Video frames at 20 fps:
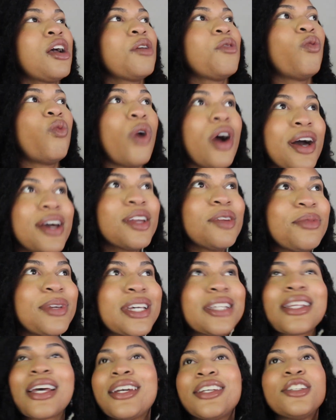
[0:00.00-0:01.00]
One,
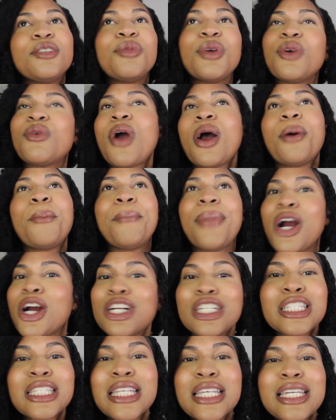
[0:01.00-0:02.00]
because I get to be around
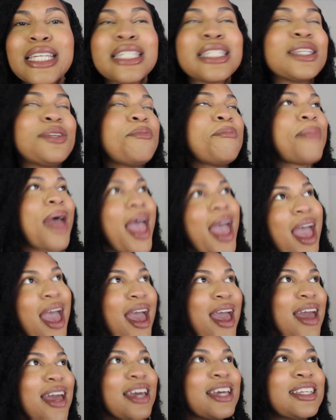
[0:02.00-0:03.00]
purses and
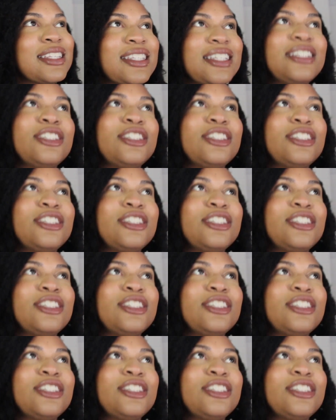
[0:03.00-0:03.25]
bags